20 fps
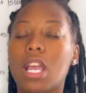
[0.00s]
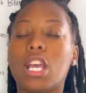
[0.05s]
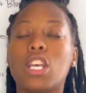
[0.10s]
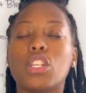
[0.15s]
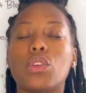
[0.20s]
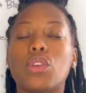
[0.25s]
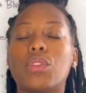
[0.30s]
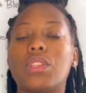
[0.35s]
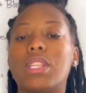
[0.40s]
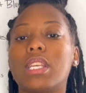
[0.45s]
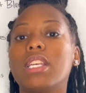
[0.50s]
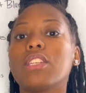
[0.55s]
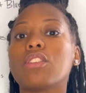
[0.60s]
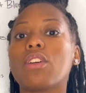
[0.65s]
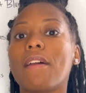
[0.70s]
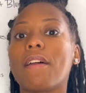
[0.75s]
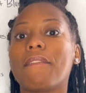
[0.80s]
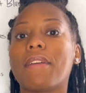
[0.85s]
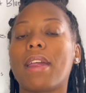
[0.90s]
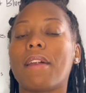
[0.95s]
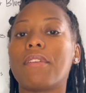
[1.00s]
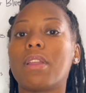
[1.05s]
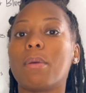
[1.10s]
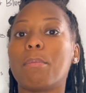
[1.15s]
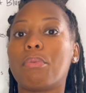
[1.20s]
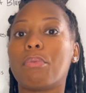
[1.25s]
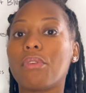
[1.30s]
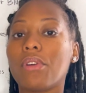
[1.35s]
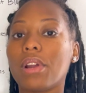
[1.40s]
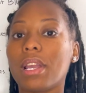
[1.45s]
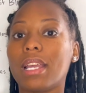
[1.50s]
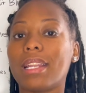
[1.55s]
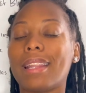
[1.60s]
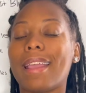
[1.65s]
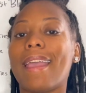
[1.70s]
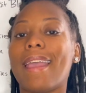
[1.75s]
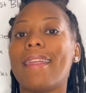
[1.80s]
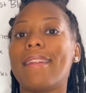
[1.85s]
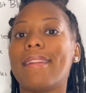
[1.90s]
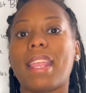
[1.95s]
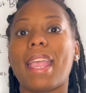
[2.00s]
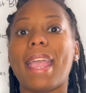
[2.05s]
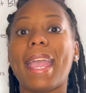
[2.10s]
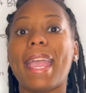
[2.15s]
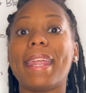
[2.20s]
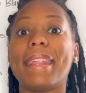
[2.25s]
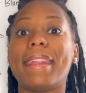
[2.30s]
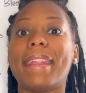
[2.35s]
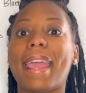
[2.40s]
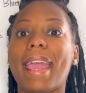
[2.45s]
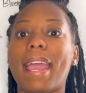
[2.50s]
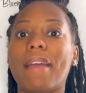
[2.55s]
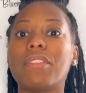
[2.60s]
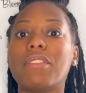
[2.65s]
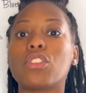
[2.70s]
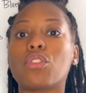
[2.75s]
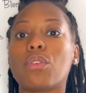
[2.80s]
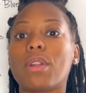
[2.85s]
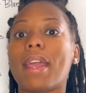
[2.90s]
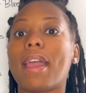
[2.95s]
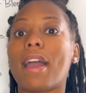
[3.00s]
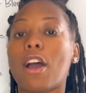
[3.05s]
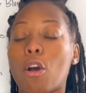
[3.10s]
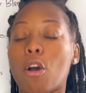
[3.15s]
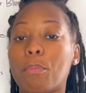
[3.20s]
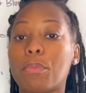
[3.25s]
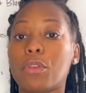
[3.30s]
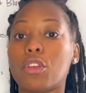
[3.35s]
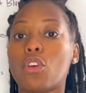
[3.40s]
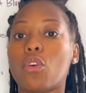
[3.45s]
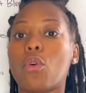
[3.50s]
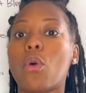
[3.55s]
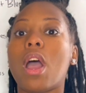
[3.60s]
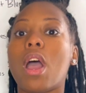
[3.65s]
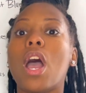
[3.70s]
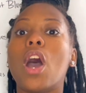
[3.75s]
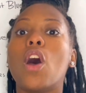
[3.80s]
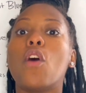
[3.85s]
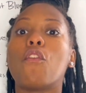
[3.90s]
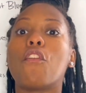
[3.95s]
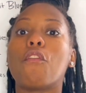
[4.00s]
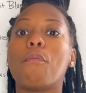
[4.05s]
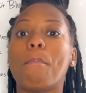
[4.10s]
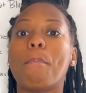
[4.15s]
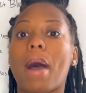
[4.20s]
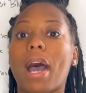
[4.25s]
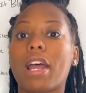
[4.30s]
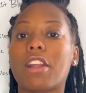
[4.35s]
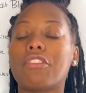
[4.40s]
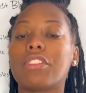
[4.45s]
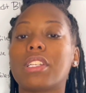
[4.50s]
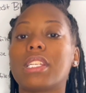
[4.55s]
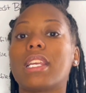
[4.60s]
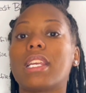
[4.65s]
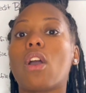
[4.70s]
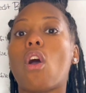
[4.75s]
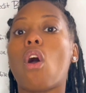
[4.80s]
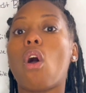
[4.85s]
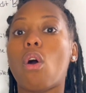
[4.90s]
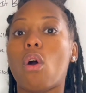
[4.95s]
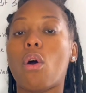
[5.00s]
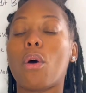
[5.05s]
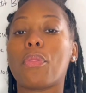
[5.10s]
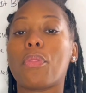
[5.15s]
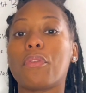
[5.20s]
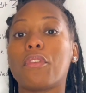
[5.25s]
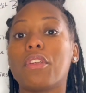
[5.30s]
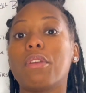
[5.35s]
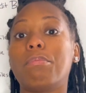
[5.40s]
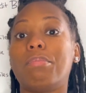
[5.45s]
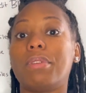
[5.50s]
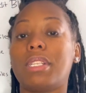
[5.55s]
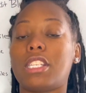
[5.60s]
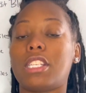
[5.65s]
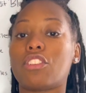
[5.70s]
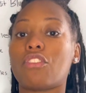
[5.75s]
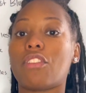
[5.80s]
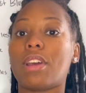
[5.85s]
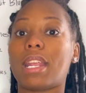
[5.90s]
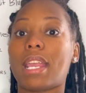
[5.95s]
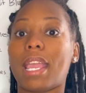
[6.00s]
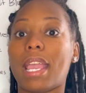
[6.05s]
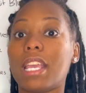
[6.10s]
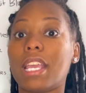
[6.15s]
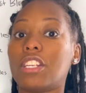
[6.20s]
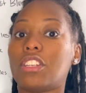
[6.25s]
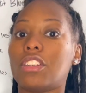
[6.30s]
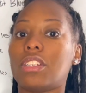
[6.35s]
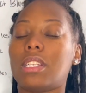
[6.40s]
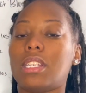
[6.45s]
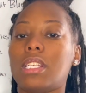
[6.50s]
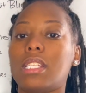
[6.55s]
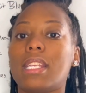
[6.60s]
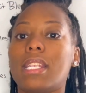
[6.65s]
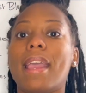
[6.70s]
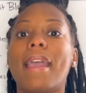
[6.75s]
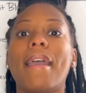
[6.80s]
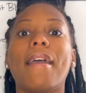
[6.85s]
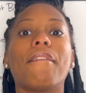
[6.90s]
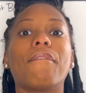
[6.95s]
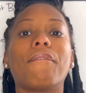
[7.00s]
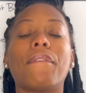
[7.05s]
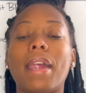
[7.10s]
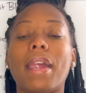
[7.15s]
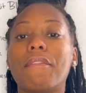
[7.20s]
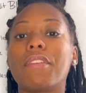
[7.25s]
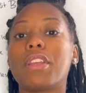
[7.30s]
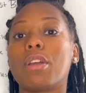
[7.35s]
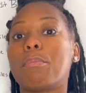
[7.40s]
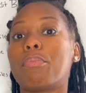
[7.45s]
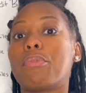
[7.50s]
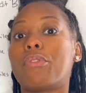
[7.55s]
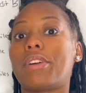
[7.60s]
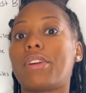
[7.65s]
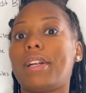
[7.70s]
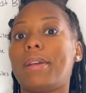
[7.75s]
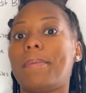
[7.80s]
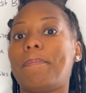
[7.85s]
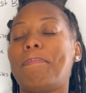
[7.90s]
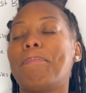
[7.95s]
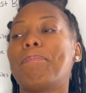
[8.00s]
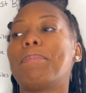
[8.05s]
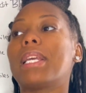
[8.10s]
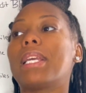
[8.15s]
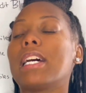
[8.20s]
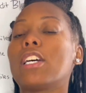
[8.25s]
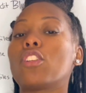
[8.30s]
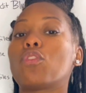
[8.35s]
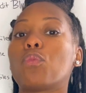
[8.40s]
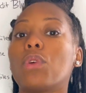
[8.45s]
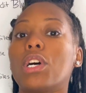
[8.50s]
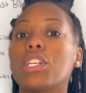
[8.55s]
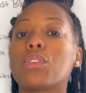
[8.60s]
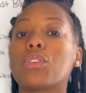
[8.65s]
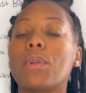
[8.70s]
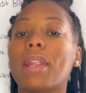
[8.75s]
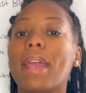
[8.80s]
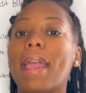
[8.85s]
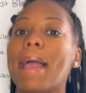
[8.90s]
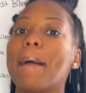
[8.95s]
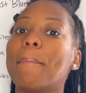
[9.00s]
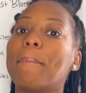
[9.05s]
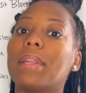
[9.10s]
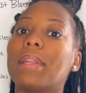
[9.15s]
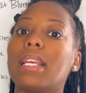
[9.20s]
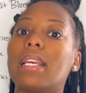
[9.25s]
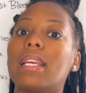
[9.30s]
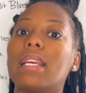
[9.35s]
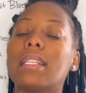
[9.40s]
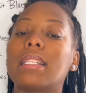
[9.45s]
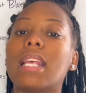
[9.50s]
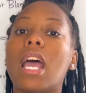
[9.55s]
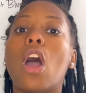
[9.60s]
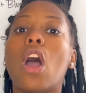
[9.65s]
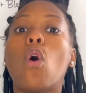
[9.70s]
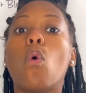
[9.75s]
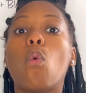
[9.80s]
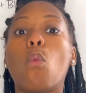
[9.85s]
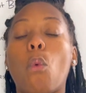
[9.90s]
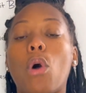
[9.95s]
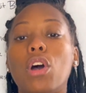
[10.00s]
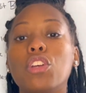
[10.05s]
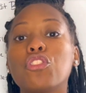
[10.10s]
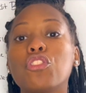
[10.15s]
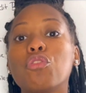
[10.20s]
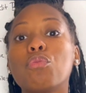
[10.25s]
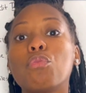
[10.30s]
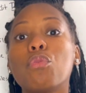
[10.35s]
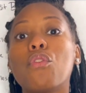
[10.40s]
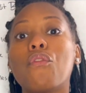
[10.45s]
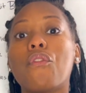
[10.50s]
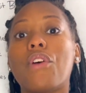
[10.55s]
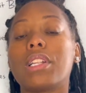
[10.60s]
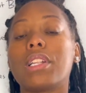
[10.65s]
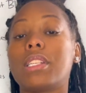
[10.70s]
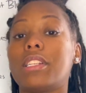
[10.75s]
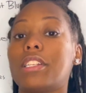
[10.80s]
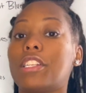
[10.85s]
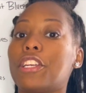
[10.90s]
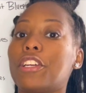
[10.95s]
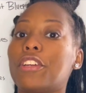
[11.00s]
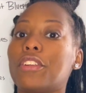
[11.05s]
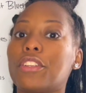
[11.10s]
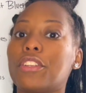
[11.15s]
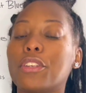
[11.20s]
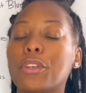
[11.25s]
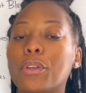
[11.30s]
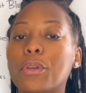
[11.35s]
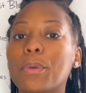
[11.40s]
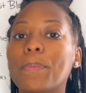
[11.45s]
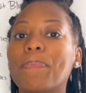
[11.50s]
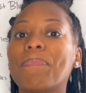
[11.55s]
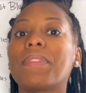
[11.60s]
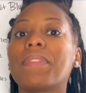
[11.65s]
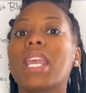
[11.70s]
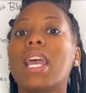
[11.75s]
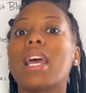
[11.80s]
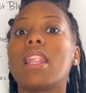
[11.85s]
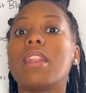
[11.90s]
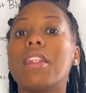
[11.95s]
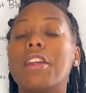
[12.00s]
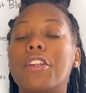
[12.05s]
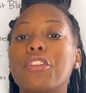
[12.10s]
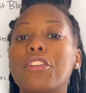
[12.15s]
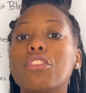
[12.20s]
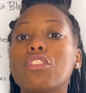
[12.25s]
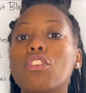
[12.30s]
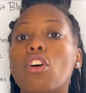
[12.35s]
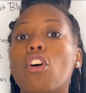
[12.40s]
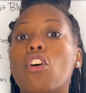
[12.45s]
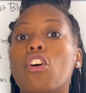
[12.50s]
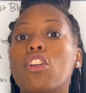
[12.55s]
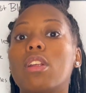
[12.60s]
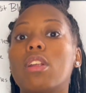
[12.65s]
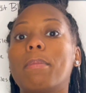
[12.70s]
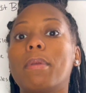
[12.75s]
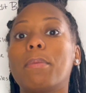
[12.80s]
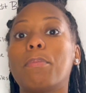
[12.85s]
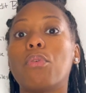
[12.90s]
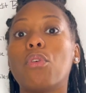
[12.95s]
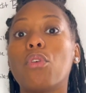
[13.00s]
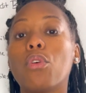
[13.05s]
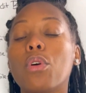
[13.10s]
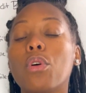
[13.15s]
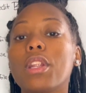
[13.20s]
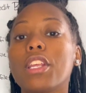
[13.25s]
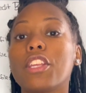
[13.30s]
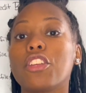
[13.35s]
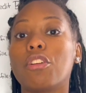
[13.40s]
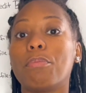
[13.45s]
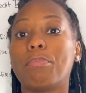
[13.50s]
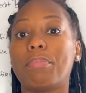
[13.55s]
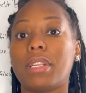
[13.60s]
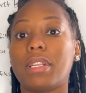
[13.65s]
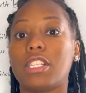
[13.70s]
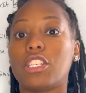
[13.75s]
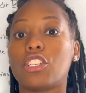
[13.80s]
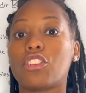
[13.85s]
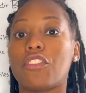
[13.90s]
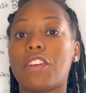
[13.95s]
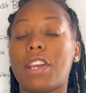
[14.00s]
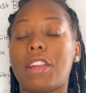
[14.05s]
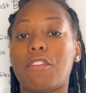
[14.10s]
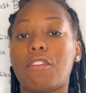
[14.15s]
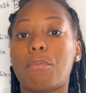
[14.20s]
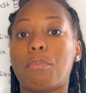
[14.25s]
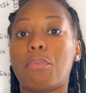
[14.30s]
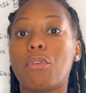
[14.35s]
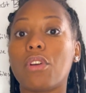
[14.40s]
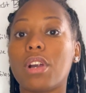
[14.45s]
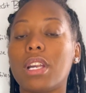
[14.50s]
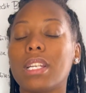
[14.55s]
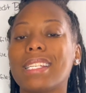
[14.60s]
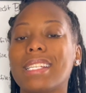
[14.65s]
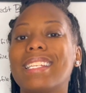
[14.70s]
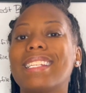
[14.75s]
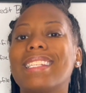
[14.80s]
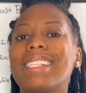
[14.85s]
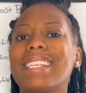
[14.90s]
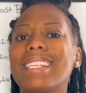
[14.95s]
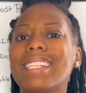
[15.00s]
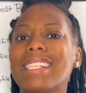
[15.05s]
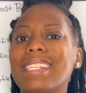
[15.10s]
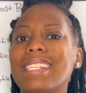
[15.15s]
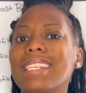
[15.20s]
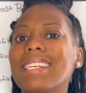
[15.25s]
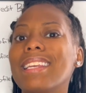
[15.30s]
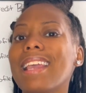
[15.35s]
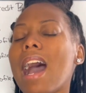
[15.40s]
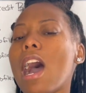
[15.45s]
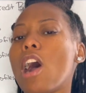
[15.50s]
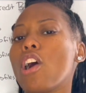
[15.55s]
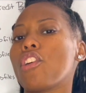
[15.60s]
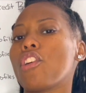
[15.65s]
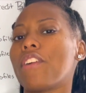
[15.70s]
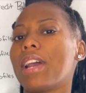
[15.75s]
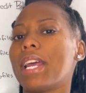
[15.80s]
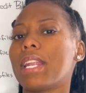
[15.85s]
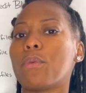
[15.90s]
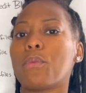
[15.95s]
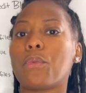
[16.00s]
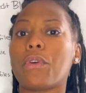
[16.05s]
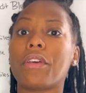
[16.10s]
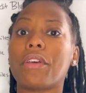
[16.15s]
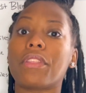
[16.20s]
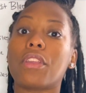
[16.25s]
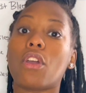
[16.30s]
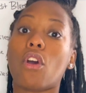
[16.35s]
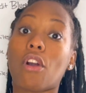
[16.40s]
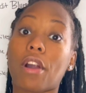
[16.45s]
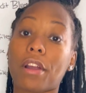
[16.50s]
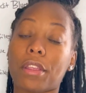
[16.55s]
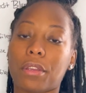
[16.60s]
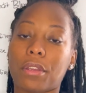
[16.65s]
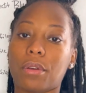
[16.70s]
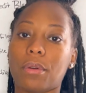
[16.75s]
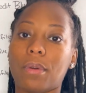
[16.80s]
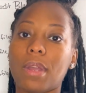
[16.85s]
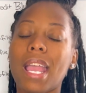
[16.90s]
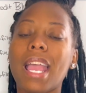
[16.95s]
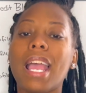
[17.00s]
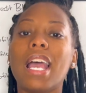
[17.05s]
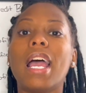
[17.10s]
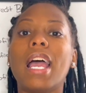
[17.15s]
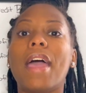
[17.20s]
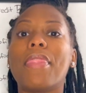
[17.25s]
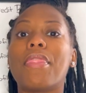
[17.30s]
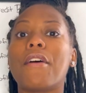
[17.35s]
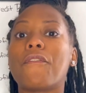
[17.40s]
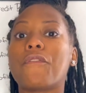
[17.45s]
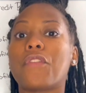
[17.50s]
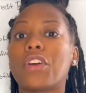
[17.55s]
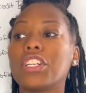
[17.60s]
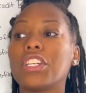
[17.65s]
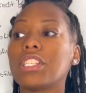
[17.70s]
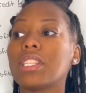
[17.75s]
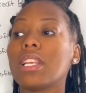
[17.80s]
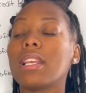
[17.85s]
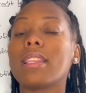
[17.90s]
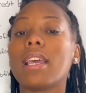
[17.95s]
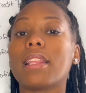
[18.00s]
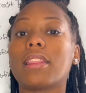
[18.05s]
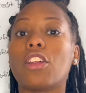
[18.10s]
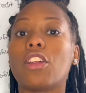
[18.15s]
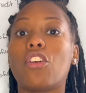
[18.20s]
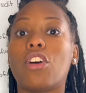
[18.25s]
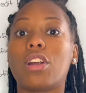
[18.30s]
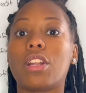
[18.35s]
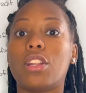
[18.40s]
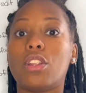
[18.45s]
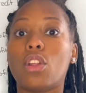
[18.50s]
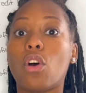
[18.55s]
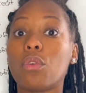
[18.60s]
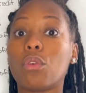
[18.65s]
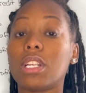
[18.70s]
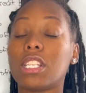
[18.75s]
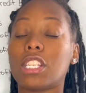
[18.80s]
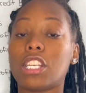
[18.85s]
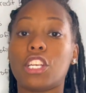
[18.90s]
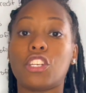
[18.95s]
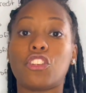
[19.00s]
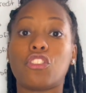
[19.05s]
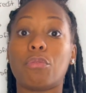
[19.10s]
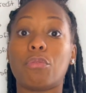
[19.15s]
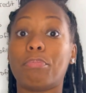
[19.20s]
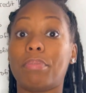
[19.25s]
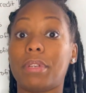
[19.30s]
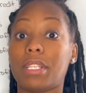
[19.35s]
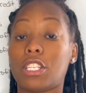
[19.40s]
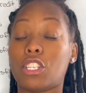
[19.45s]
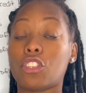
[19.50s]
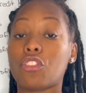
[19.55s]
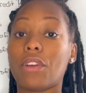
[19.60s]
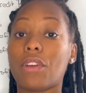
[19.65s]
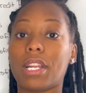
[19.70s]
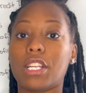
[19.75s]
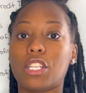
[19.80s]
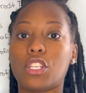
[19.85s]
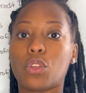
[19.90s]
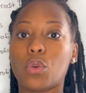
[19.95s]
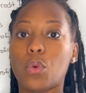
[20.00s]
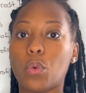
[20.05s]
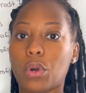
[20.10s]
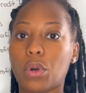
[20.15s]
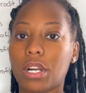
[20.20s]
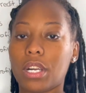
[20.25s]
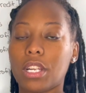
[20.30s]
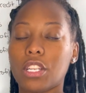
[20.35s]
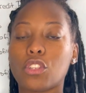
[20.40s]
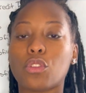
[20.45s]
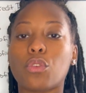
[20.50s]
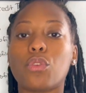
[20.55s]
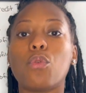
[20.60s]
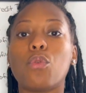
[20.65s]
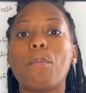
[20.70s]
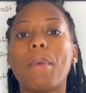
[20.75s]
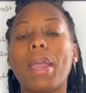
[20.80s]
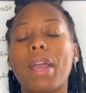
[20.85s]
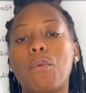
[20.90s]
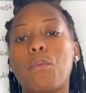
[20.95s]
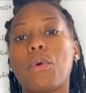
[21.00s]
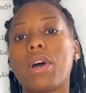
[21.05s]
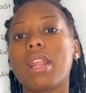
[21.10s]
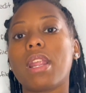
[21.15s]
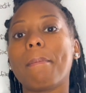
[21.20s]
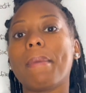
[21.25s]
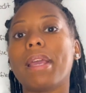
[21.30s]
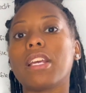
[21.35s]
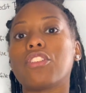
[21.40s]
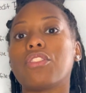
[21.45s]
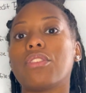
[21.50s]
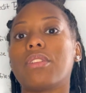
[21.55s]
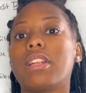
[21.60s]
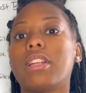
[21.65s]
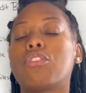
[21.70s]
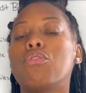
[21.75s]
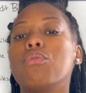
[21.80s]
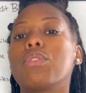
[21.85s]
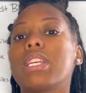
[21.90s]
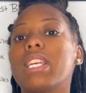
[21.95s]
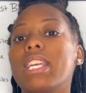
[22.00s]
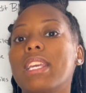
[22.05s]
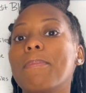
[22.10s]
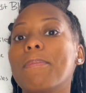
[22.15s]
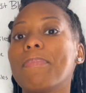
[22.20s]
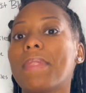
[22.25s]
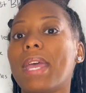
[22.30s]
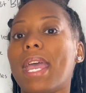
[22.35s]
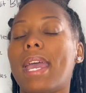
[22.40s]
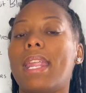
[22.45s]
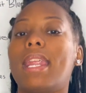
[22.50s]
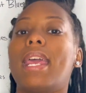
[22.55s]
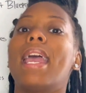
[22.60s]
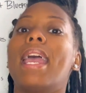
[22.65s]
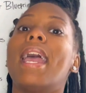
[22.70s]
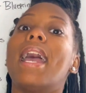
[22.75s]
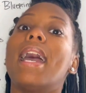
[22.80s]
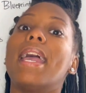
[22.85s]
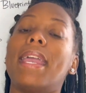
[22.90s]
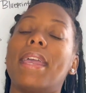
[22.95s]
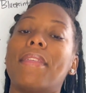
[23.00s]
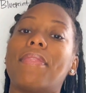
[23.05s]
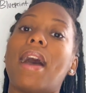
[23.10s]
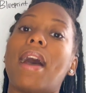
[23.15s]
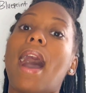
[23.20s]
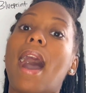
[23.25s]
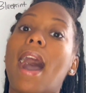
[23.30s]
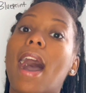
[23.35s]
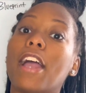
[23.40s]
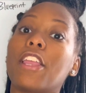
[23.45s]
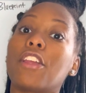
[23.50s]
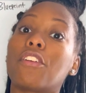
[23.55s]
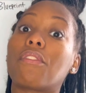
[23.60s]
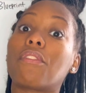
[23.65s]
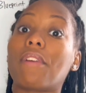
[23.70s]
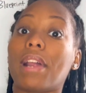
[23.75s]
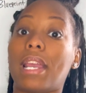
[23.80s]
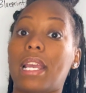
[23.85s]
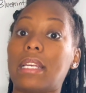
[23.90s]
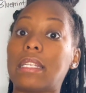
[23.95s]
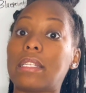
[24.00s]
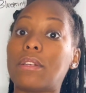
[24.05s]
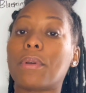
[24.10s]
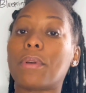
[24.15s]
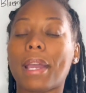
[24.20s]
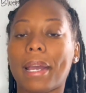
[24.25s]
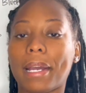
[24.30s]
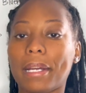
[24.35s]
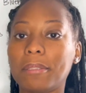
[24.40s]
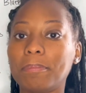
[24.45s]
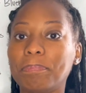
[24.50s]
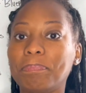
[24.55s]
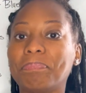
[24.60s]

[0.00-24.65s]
So these are very important, and NAV is going to help you with monitoring all three business credit agencies. Very important, because what's going to happen is once you move on to tier 2, lenders are going to be pulling your business credit reports to see how credit worthy are you. The first thing that they're going to notice is your business credit score. So you may want to make sure that you keep that in the higher ranks, okay?